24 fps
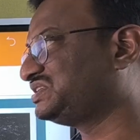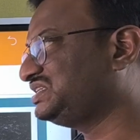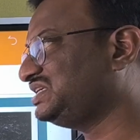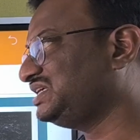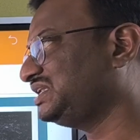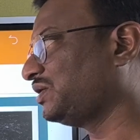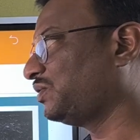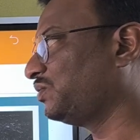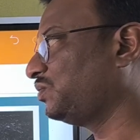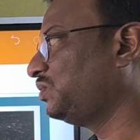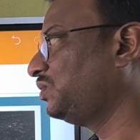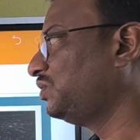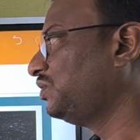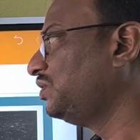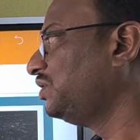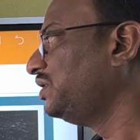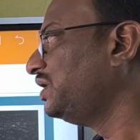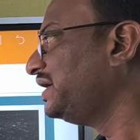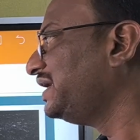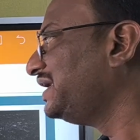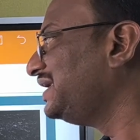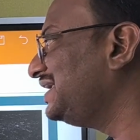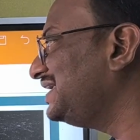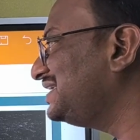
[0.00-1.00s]
See now,
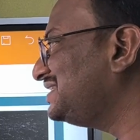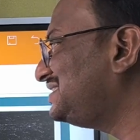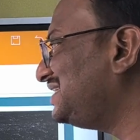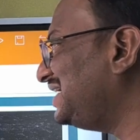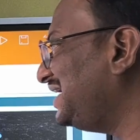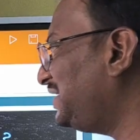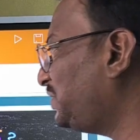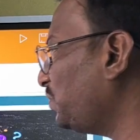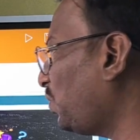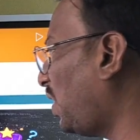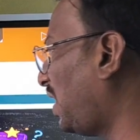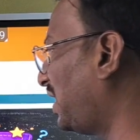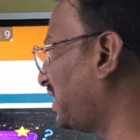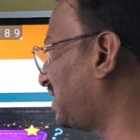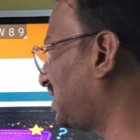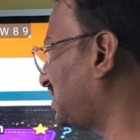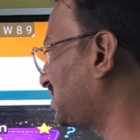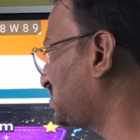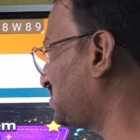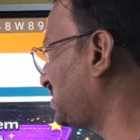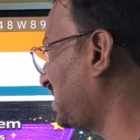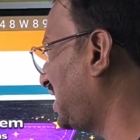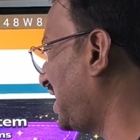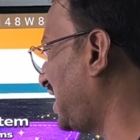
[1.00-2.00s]
easy to
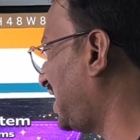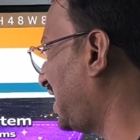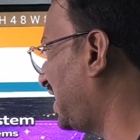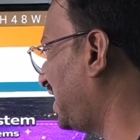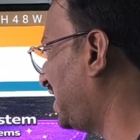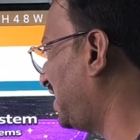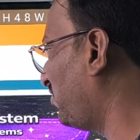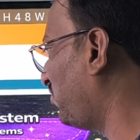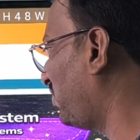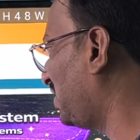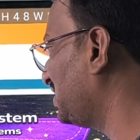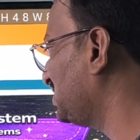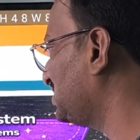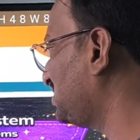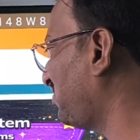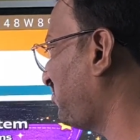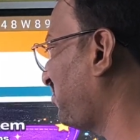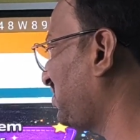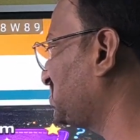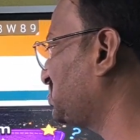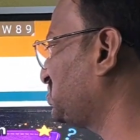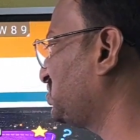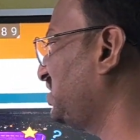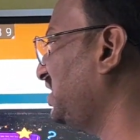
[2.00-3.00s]
understand. What is the
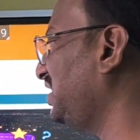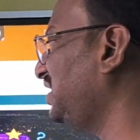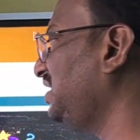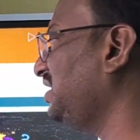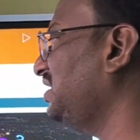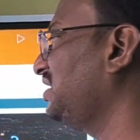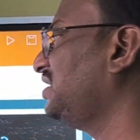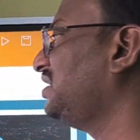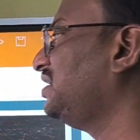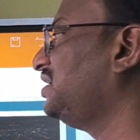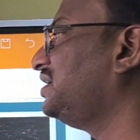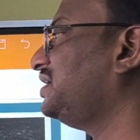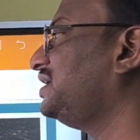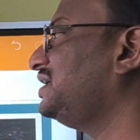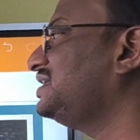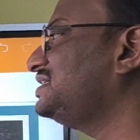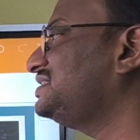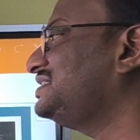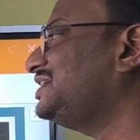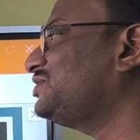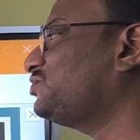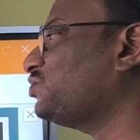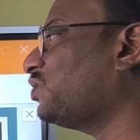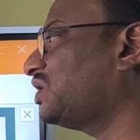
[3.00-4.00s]
first thing?
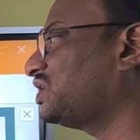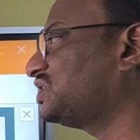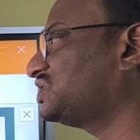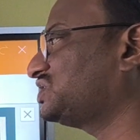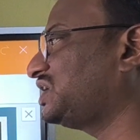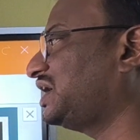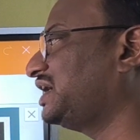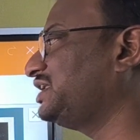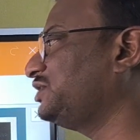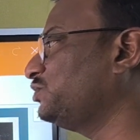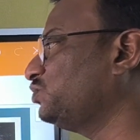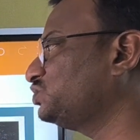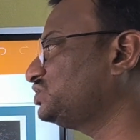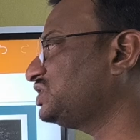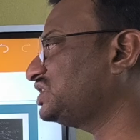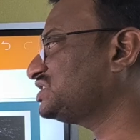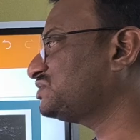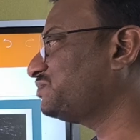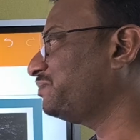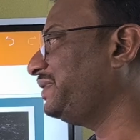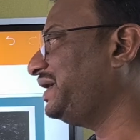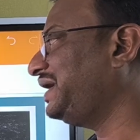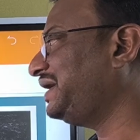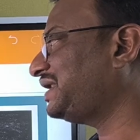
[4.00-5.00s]
Easy to understand.
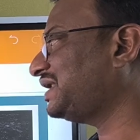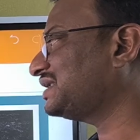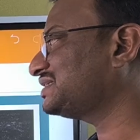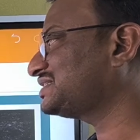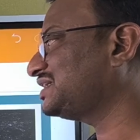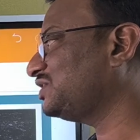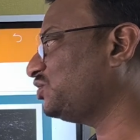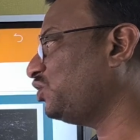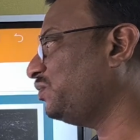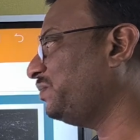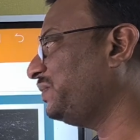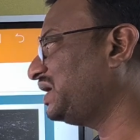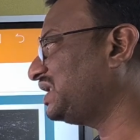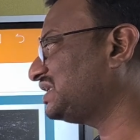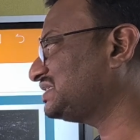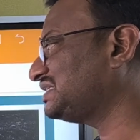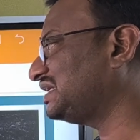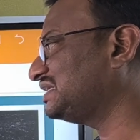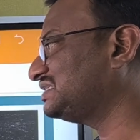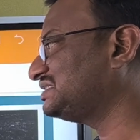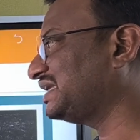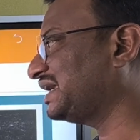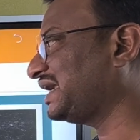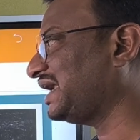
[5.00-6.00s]
Uses meters, kilometers
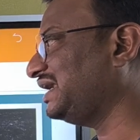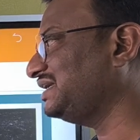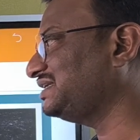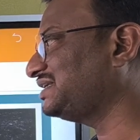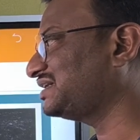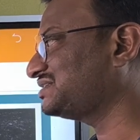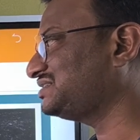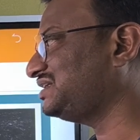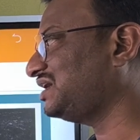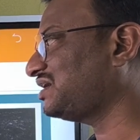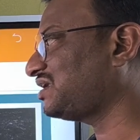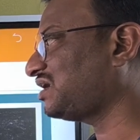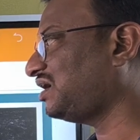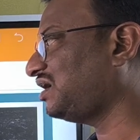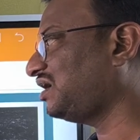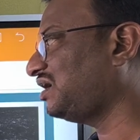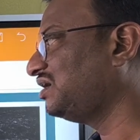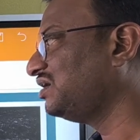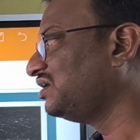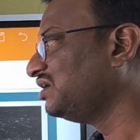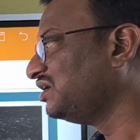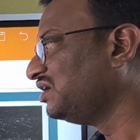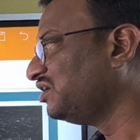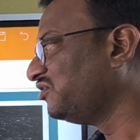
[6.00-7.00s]
and seconds,
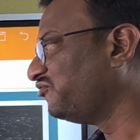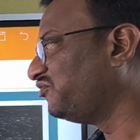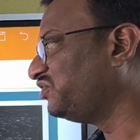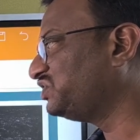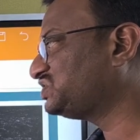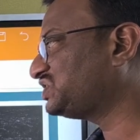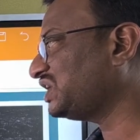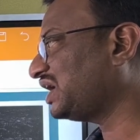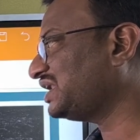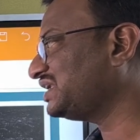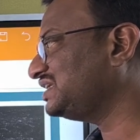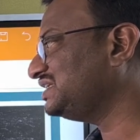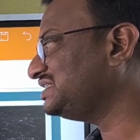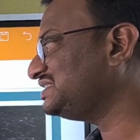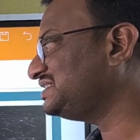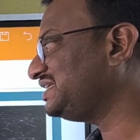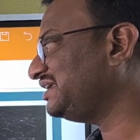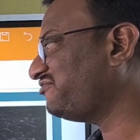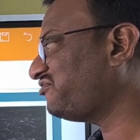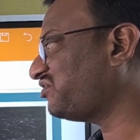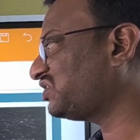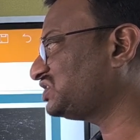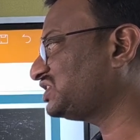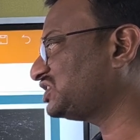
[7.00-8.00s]
etc., which are
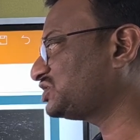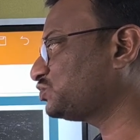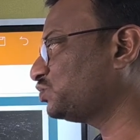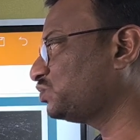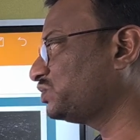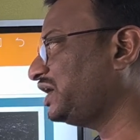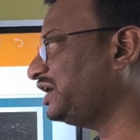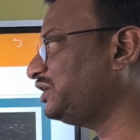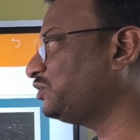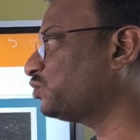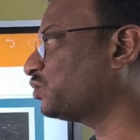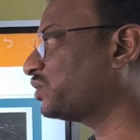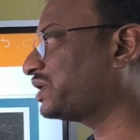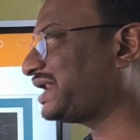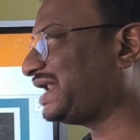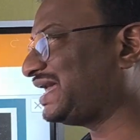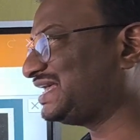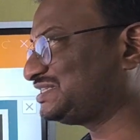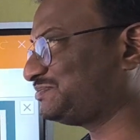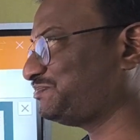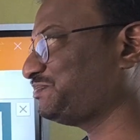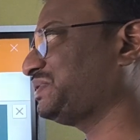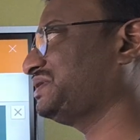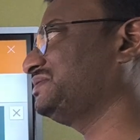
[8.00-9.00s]
easy for the student to
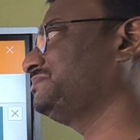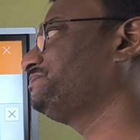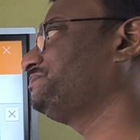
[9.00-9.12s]
grasp.